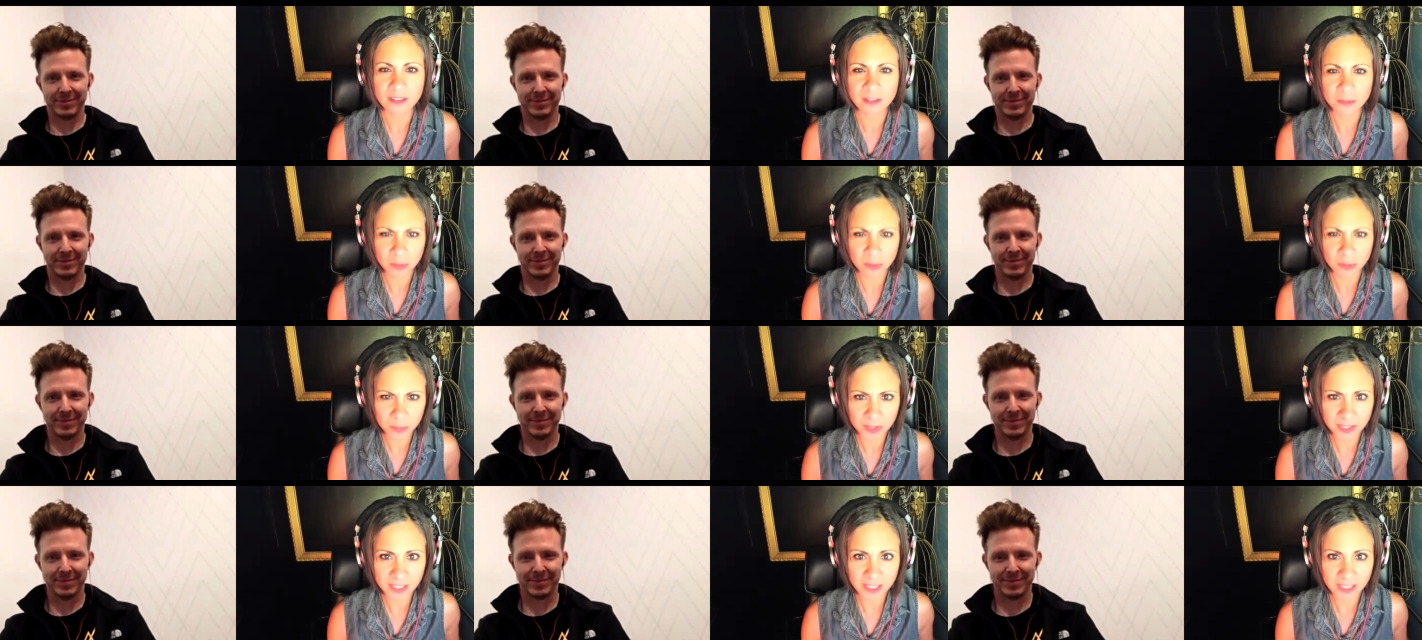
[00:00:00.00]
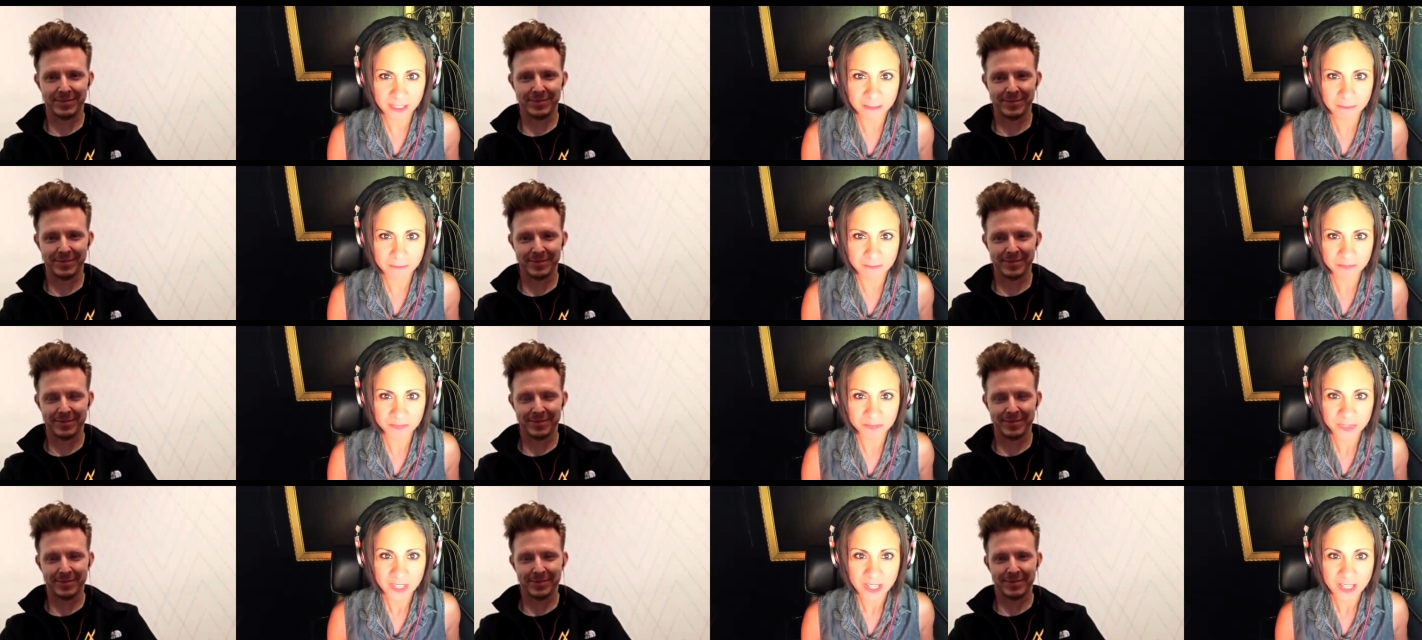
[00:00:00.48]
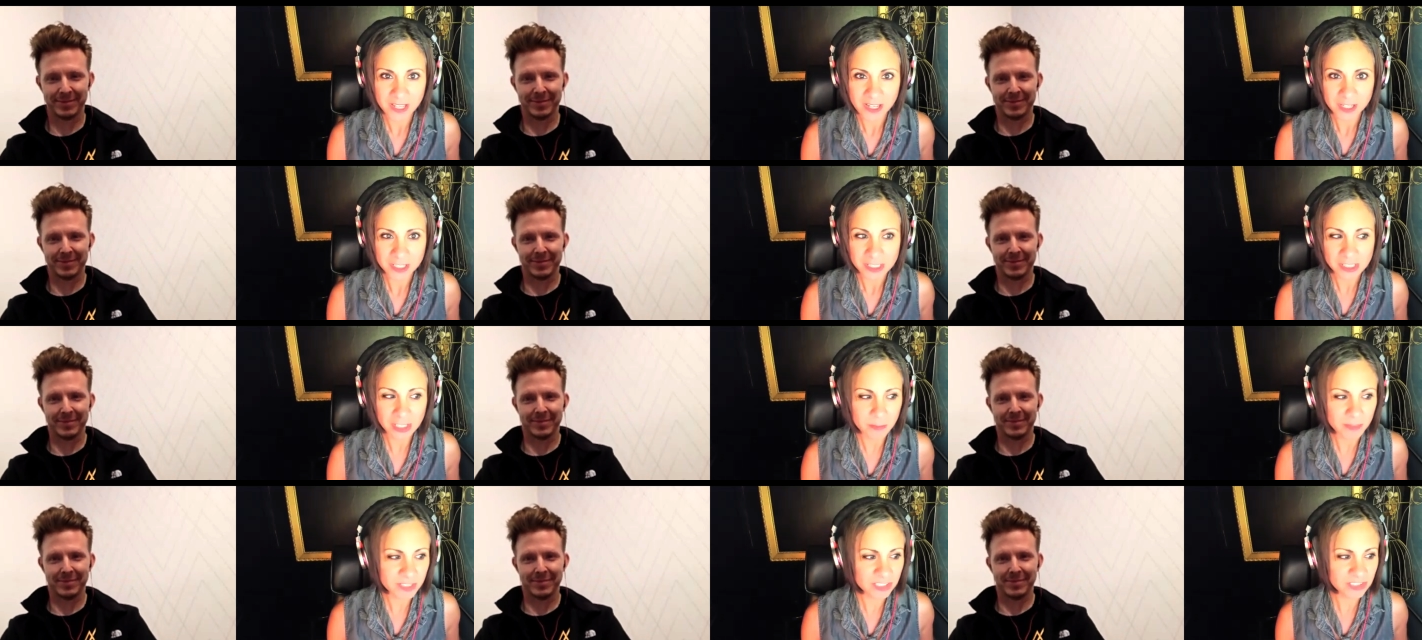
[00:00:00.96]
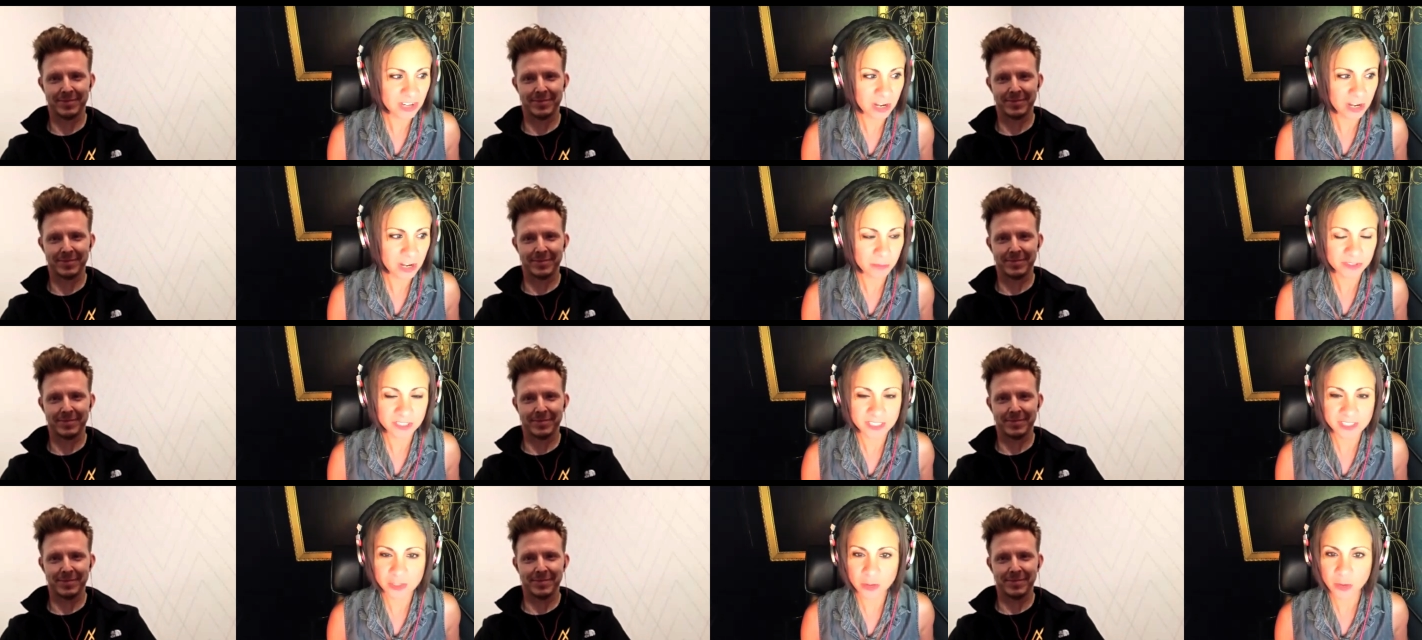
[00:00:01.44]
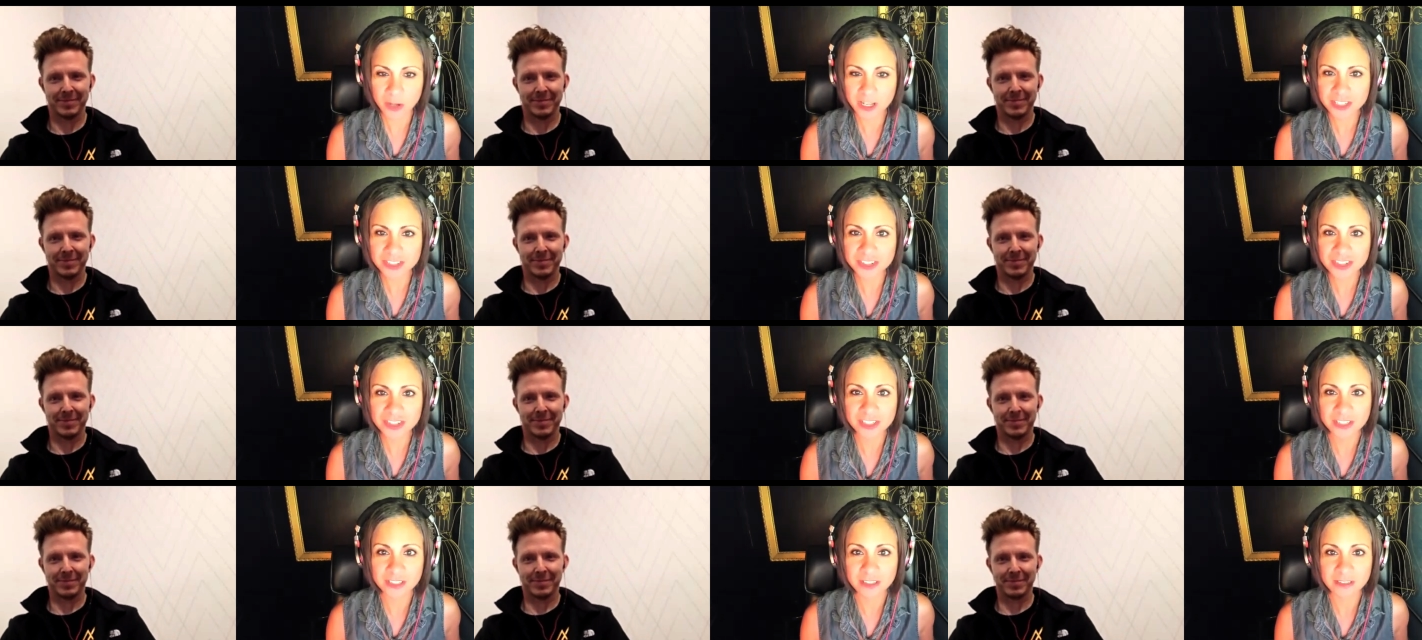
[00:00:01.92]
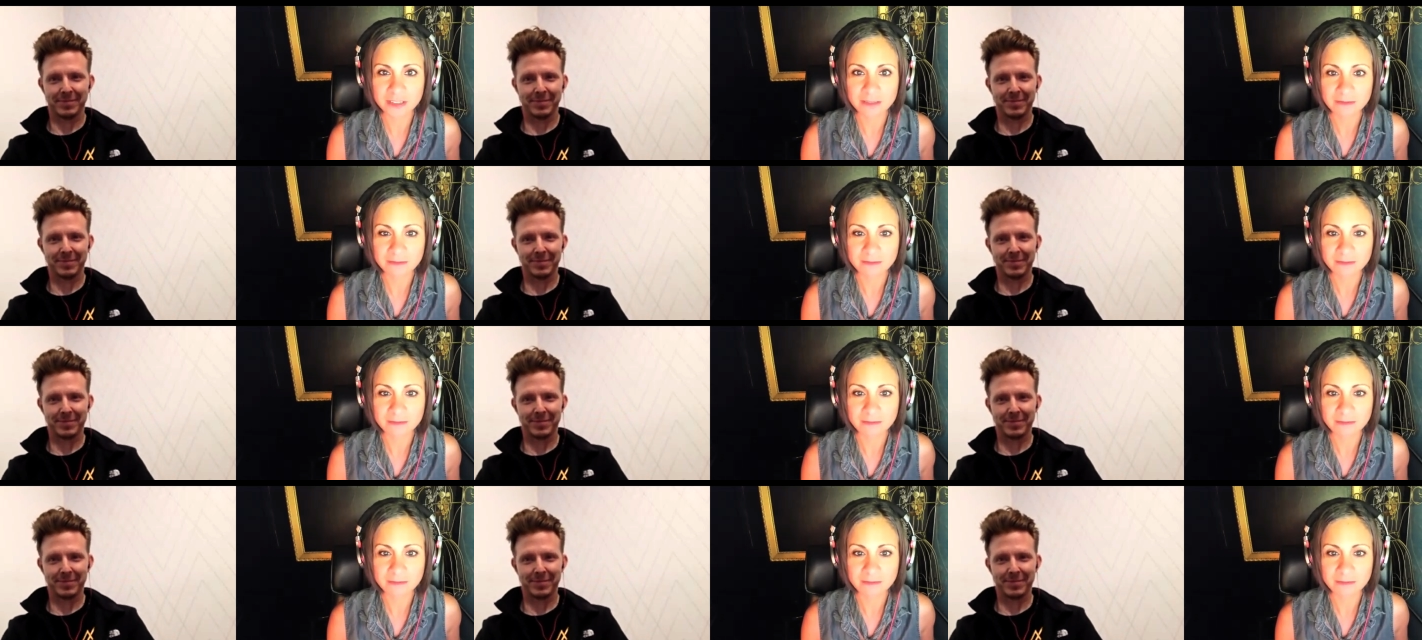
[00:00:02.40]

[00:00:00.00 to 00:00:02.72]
Speaker 1: will begin. So let me start with this question